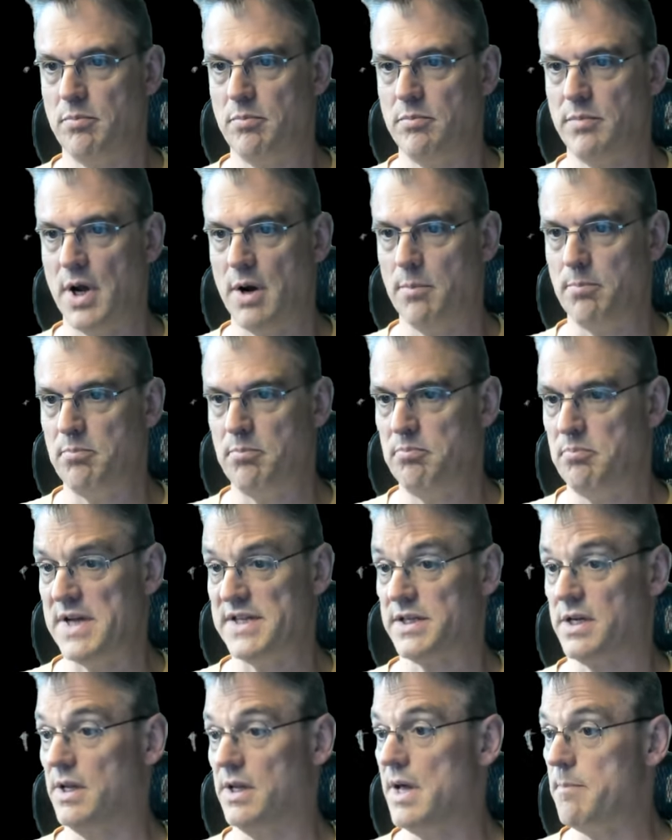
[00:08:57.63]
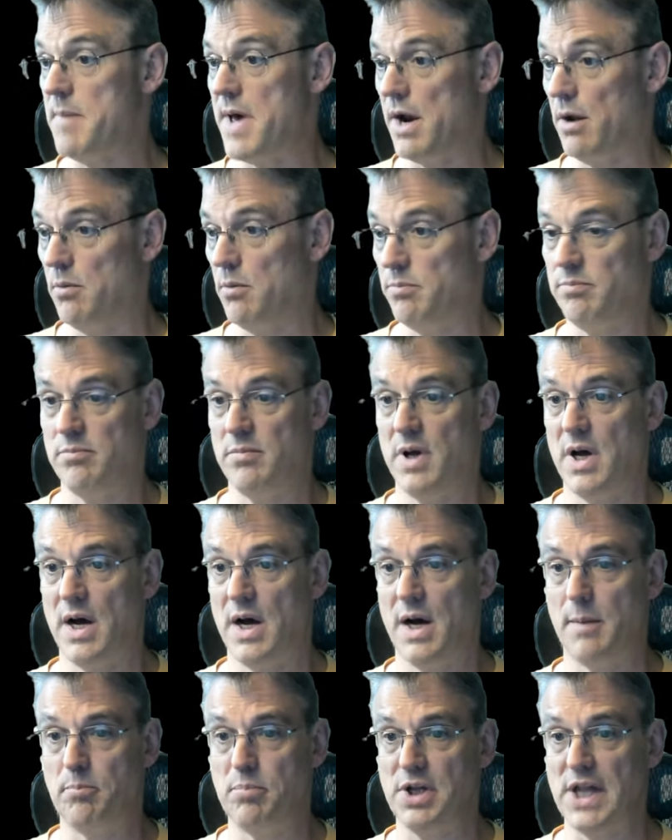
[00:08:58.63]
you know, basically a metal
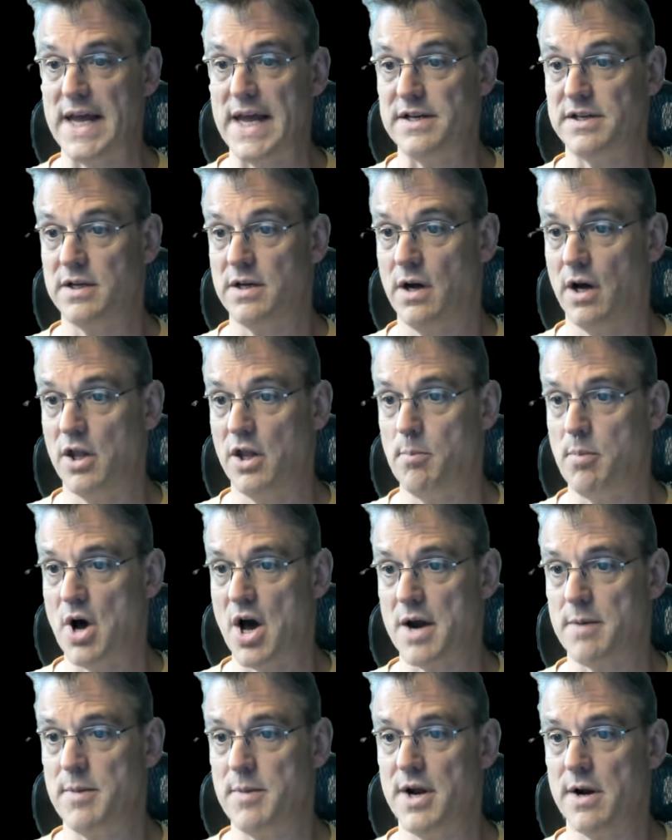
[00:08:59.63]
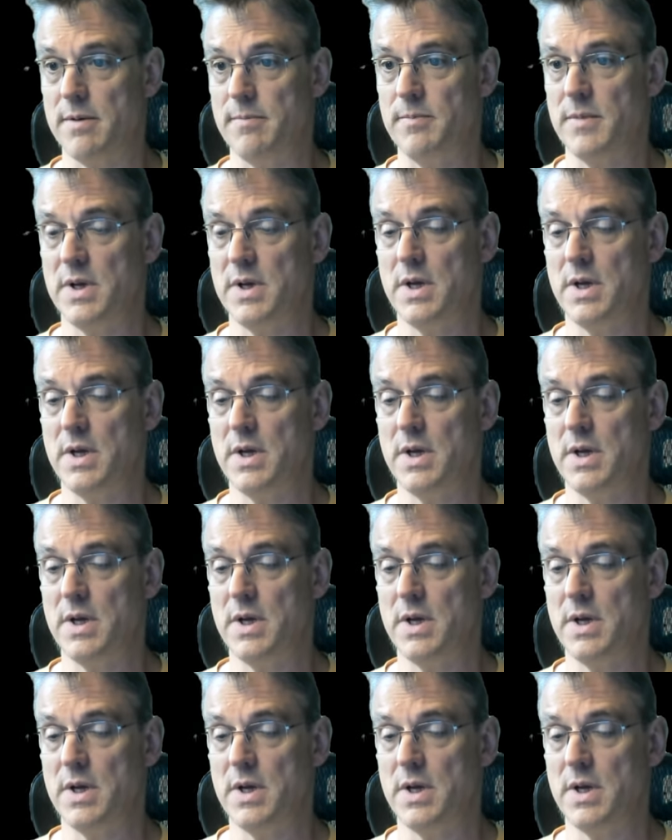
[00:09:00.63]
uh, plate on the bottom here,